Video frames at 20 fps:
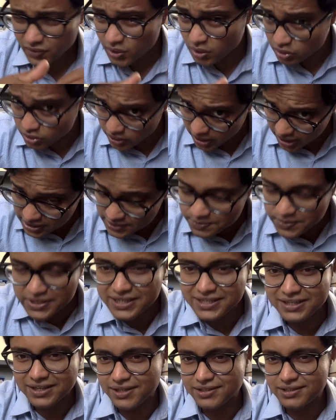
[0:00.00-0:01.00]
so as we
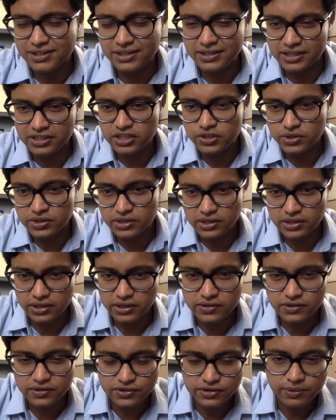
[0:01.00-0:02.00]
discussed in
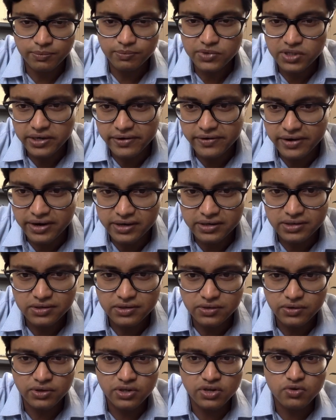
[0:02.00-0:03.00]
ius dum generis,
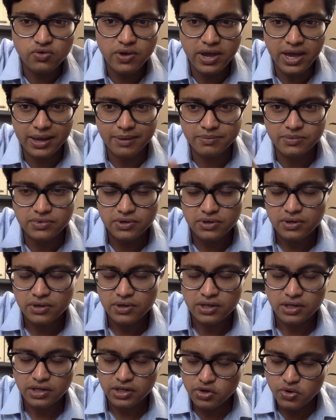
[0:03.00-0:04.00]
so you
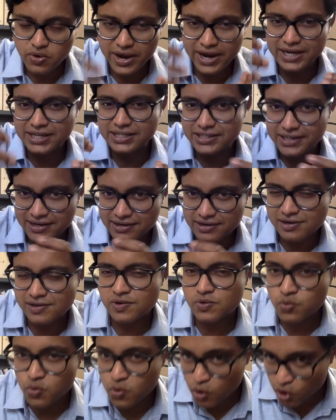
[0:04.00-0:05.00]
had
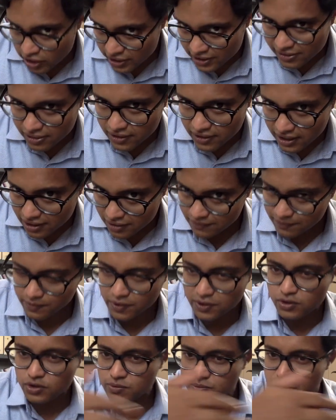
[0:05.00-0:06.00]
general word there
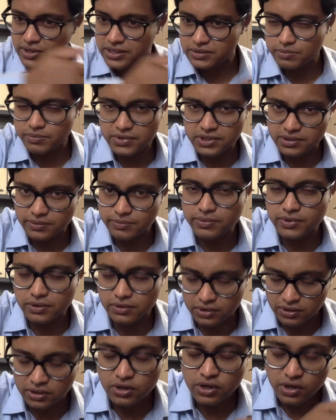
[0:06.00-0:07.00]
followed by specific,
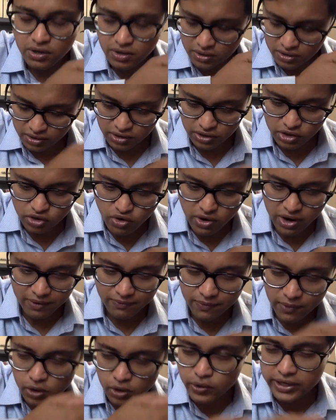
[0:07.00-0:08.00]
you have
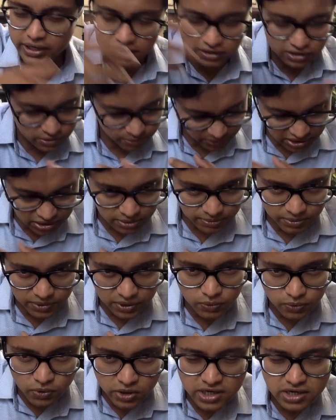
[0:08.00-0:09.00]
following
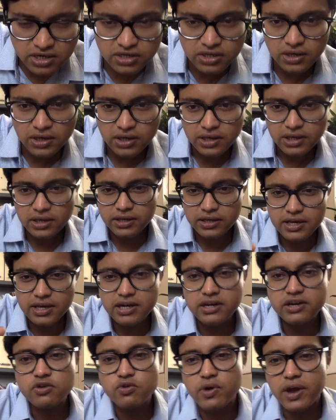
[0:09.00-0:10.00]
specific words. Here
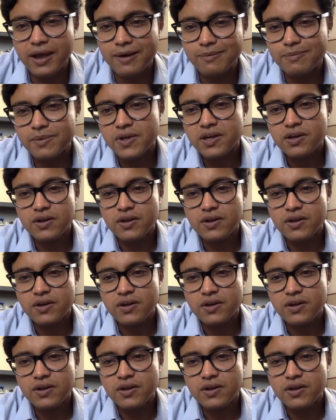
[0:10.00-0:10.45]
you have